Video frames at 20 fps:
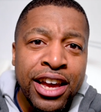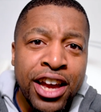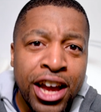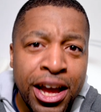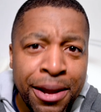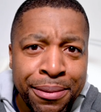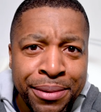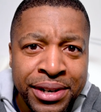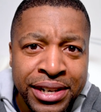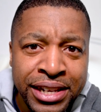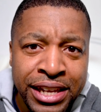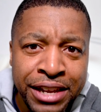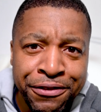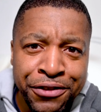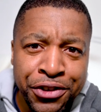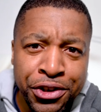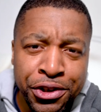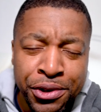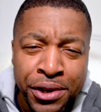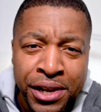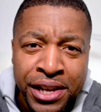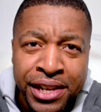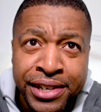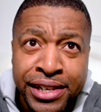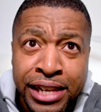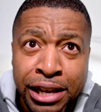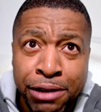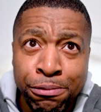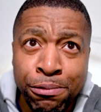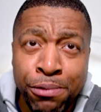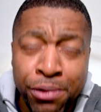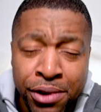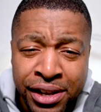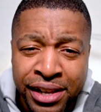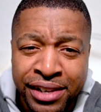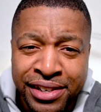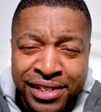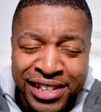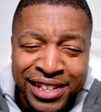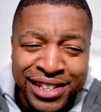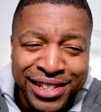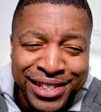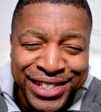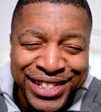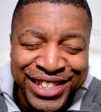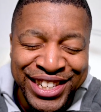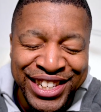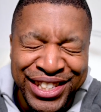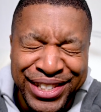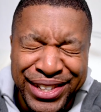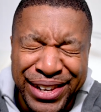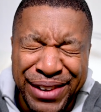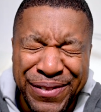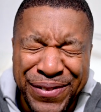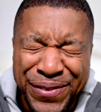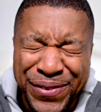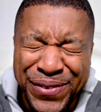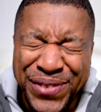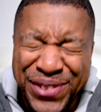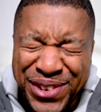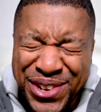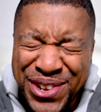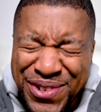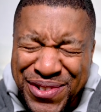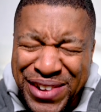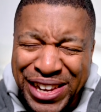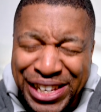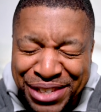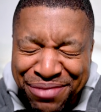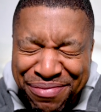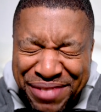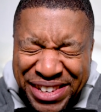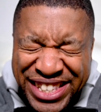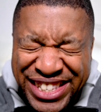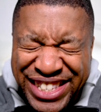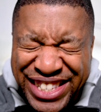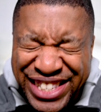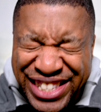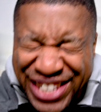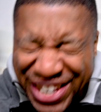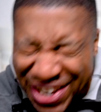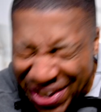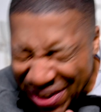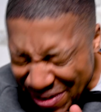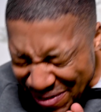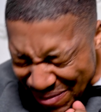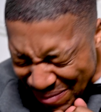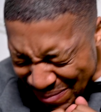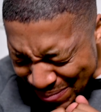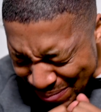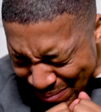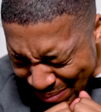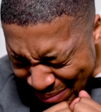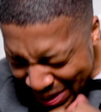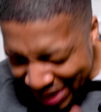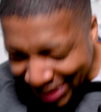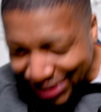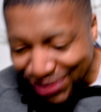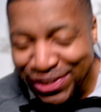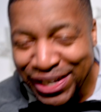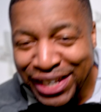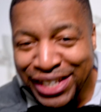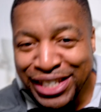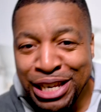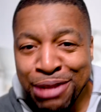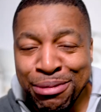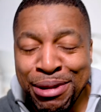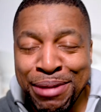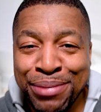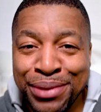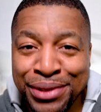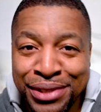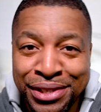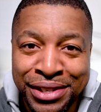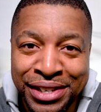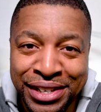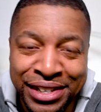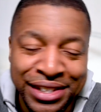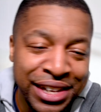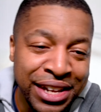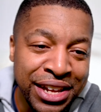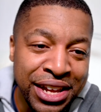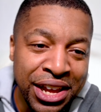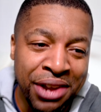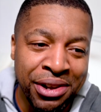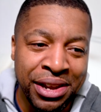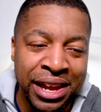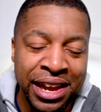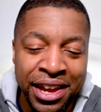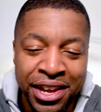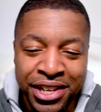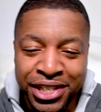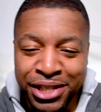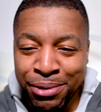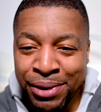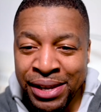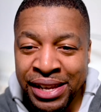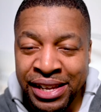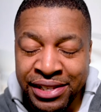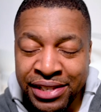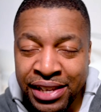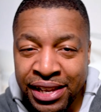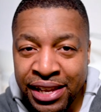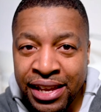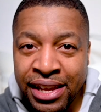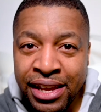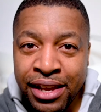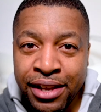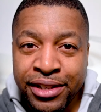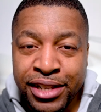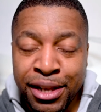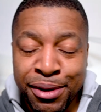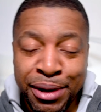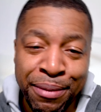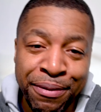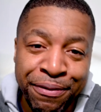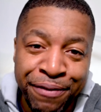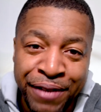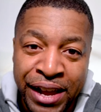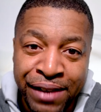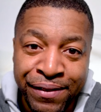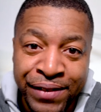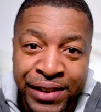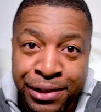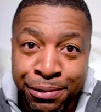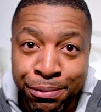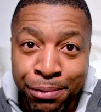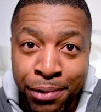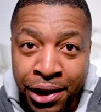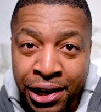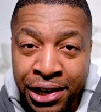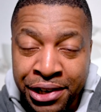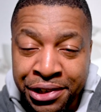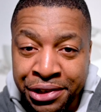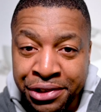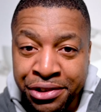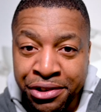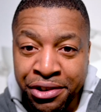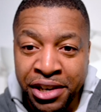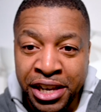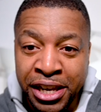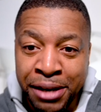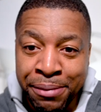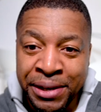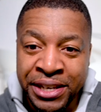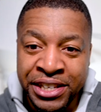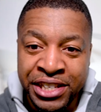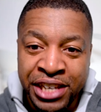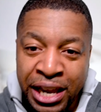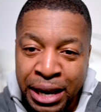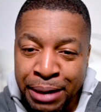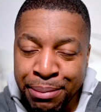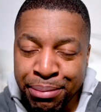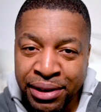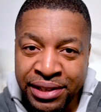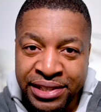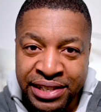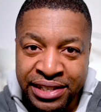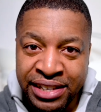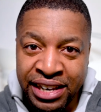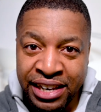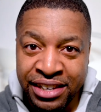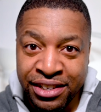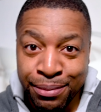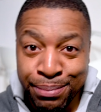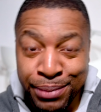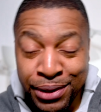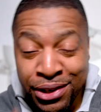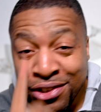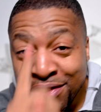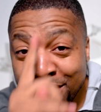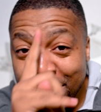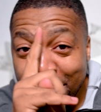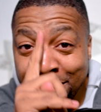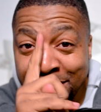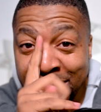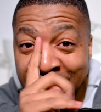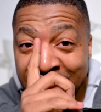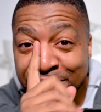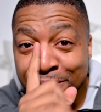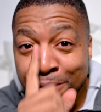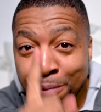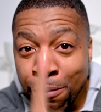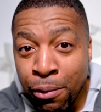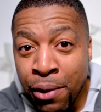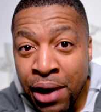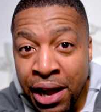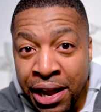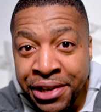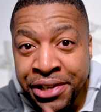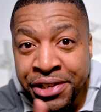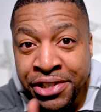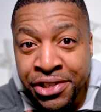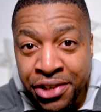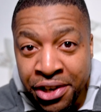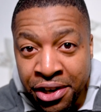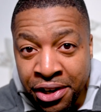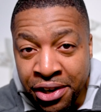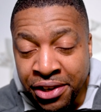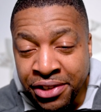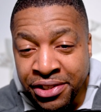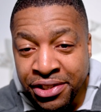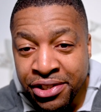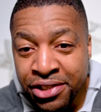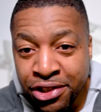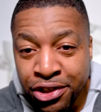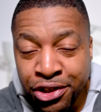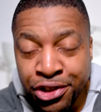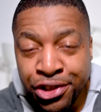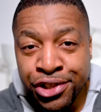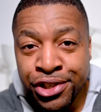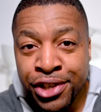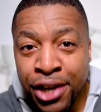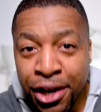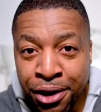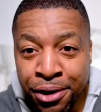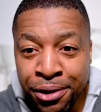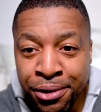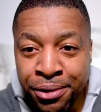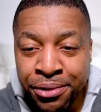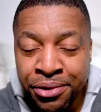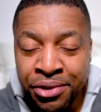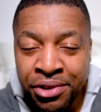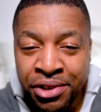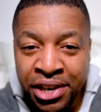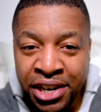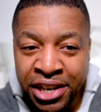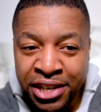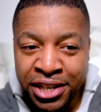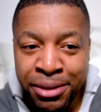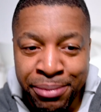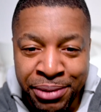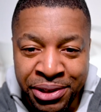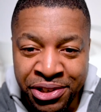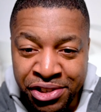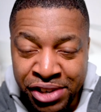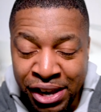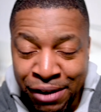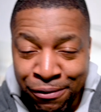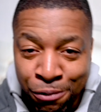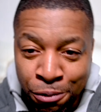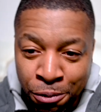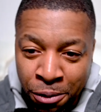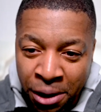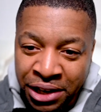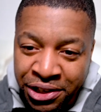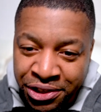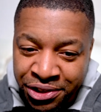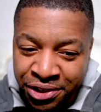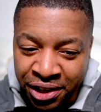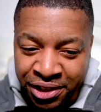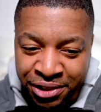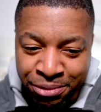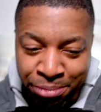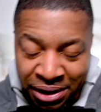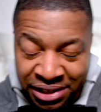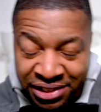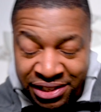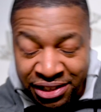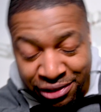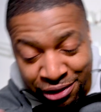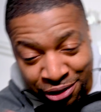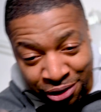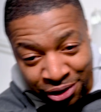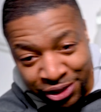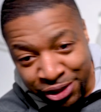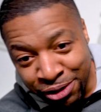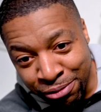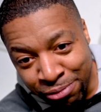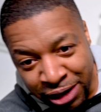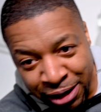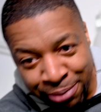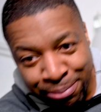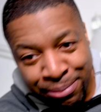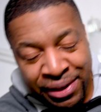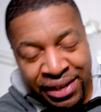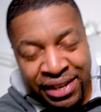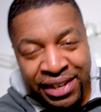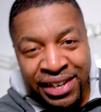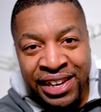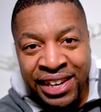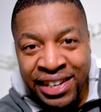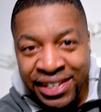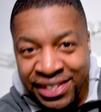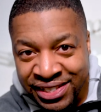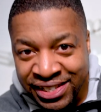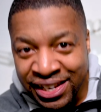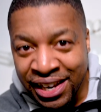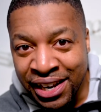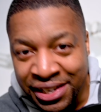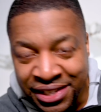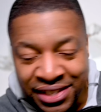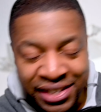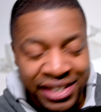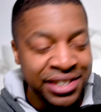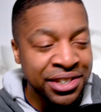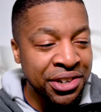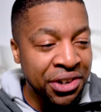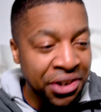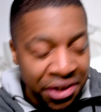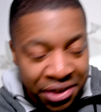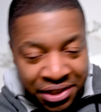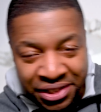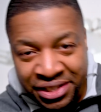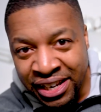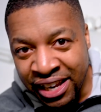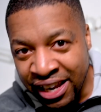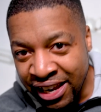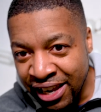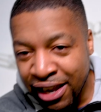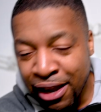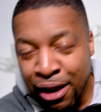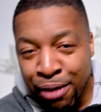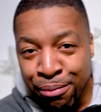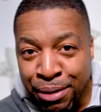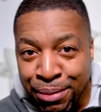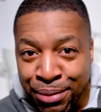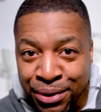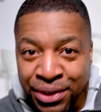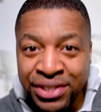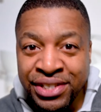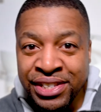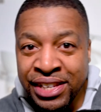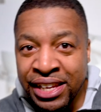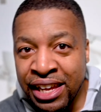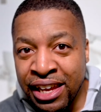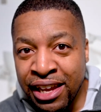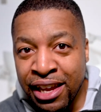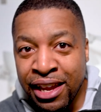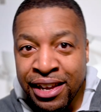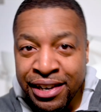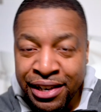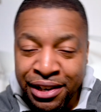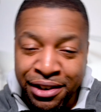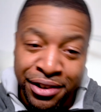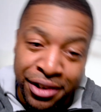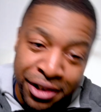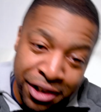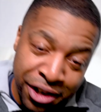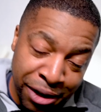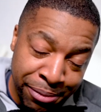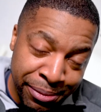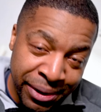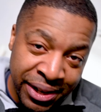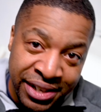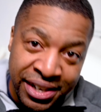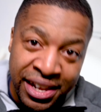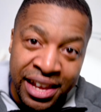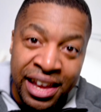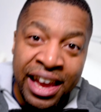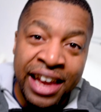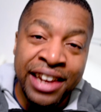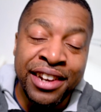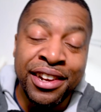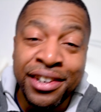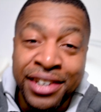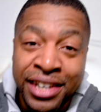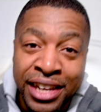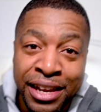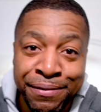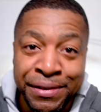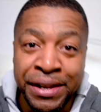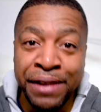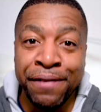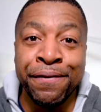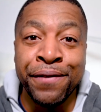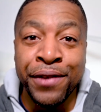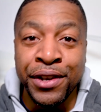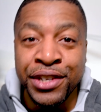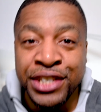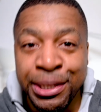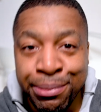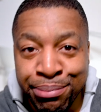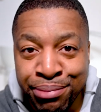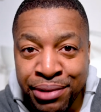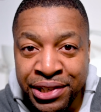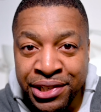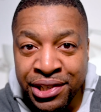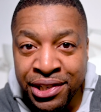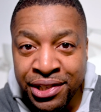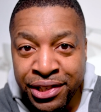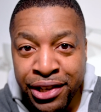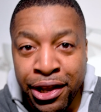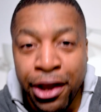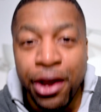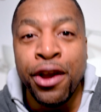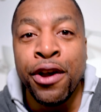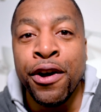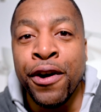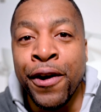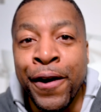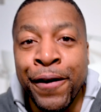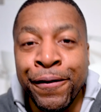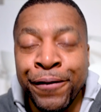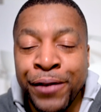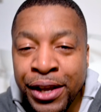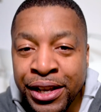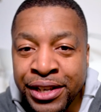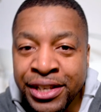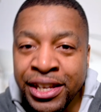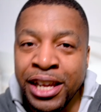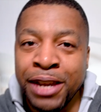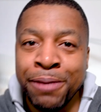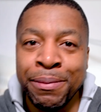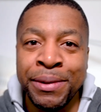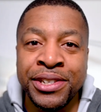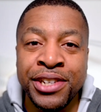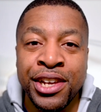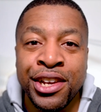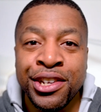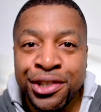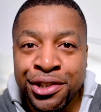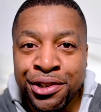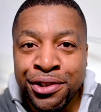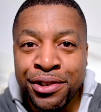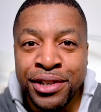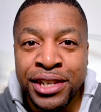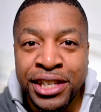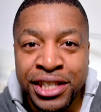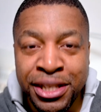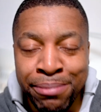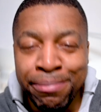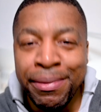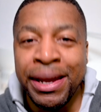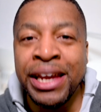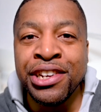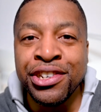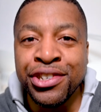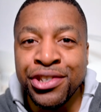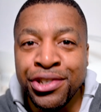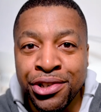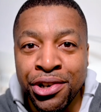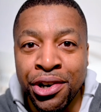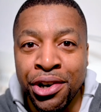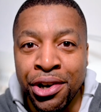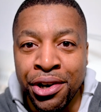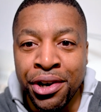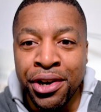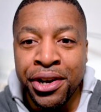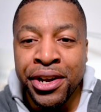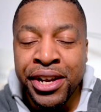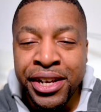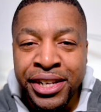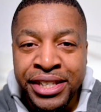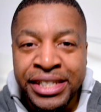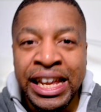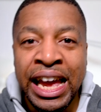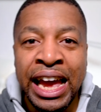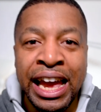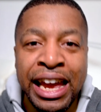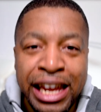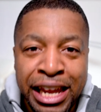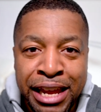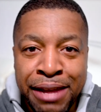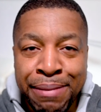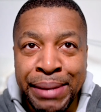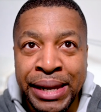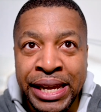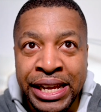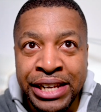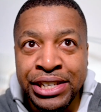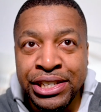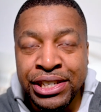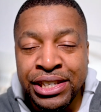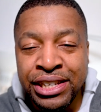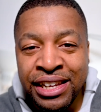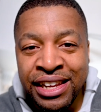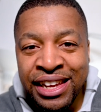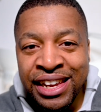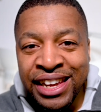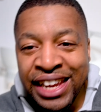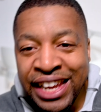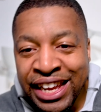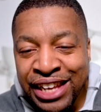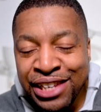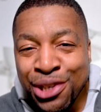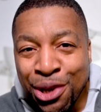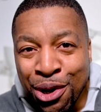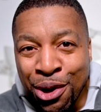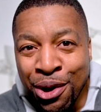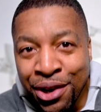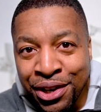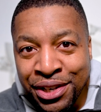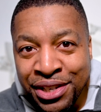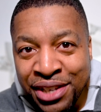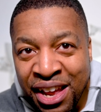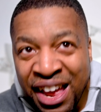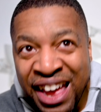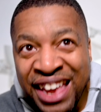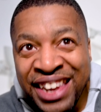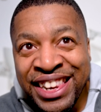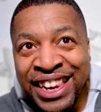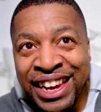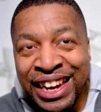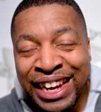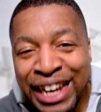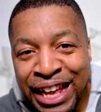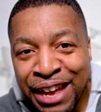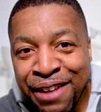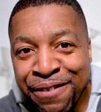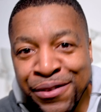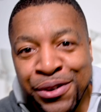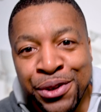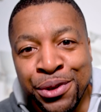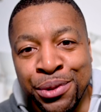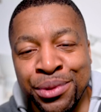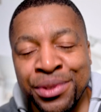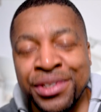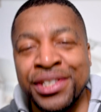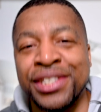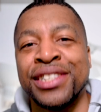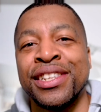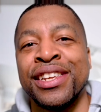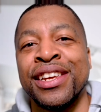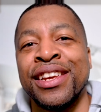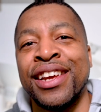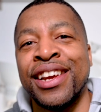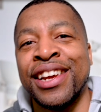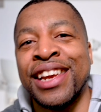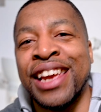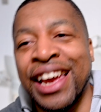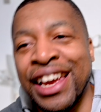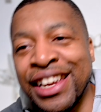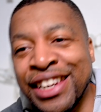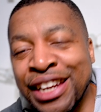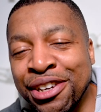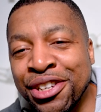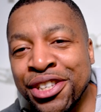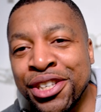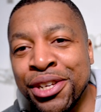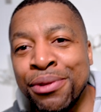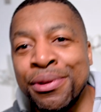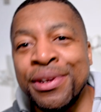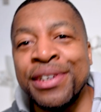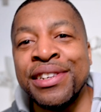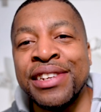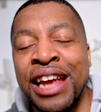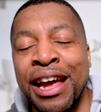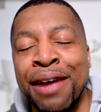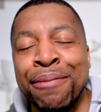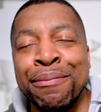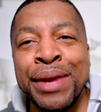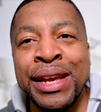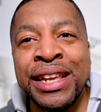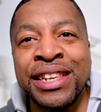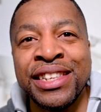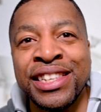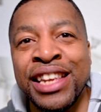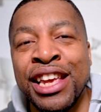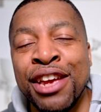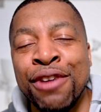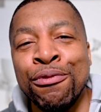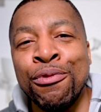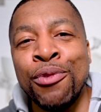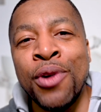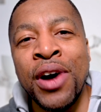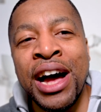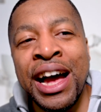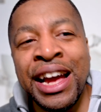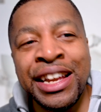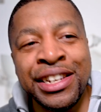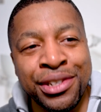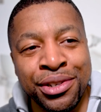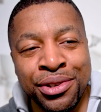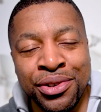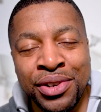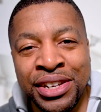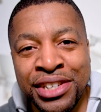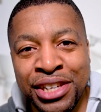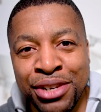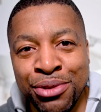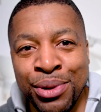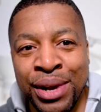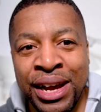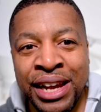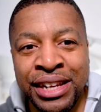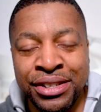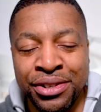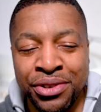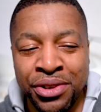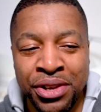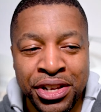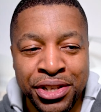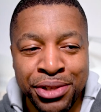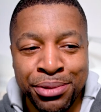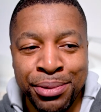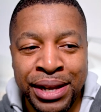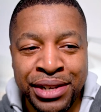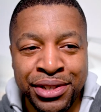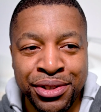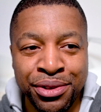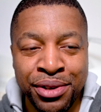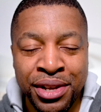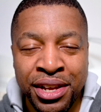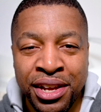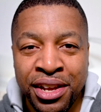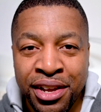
I'm gonna give you. Now what this infuriates me so much when I see people do this. Okay, so what it is, tip number 5 is working on your image presentation, because you only have one chance to show an image. You have one chance. Once it's on the web, it's done. It's on there. People can see it. They're gonna comment and they're gonna give their first impressions of the image. So you need to make sure that image is on the levels. Okay, now doing that means what I do, I'll tell you what I do. So what I do,